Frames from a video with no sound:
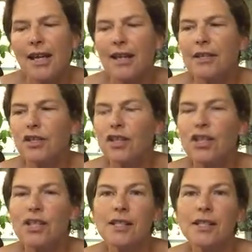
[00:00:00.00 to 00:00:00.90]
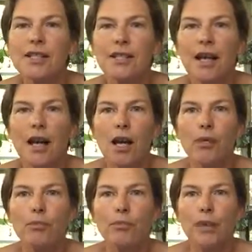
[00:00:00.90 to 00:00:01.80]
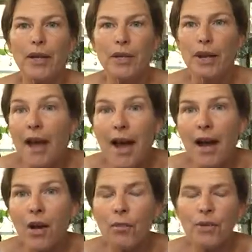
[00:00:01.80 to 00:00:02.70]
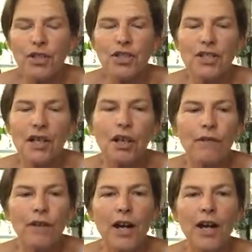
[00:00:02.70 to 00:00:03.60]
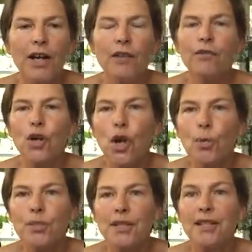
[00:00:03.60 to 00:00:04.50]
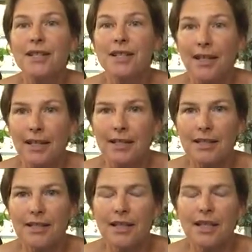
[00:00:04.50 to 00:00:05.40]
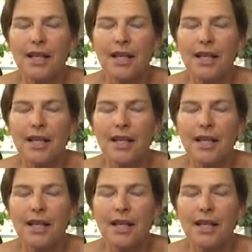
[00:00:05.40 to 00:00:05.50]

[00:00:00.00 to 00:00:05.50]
and she's better now, but she's terrified of ropes and sticks.